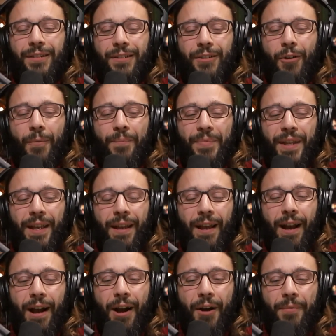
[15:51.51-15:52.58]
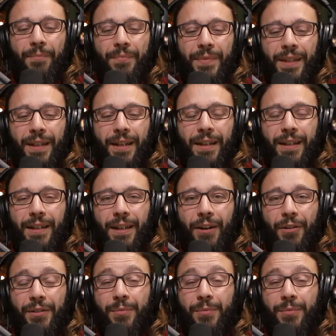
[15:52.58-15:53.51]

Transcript: So, um, you know,